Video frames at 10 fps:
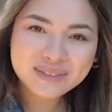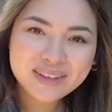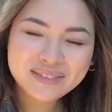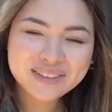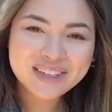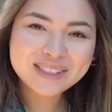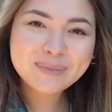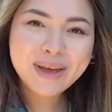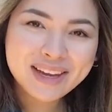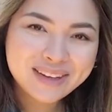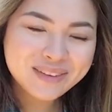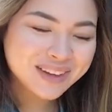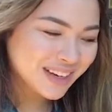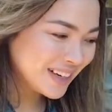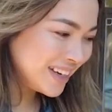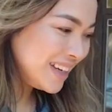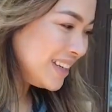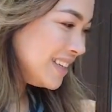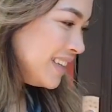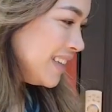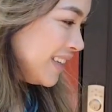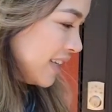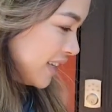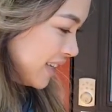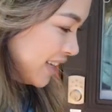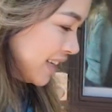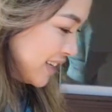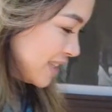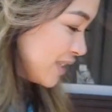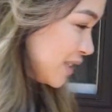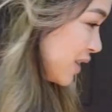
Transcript: we have our nice patio area. It is